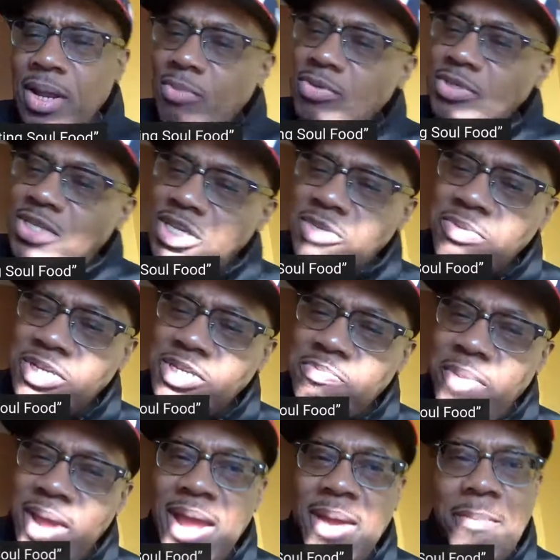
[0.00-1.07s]
It was this
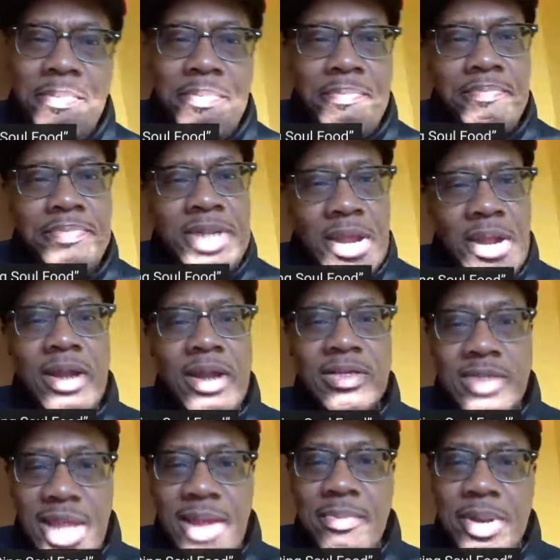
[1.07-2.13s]
much Spam.
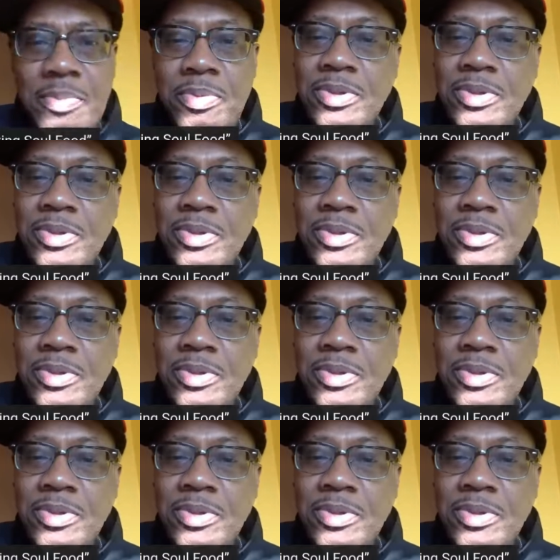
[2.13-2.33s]
Terrence damn near